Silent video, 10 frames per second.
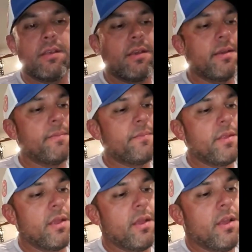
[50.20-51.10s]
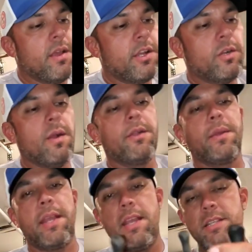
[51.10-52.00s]
The
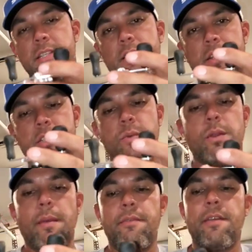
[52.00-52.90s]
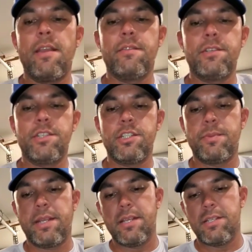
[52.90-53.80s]
Curado E Series is one of my favorites
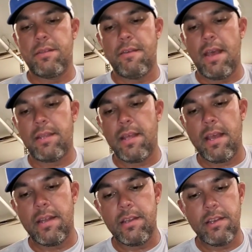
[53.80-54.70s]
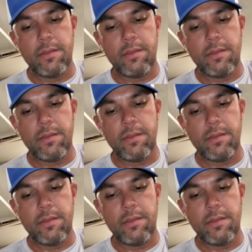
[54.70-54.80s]
just because of the fact that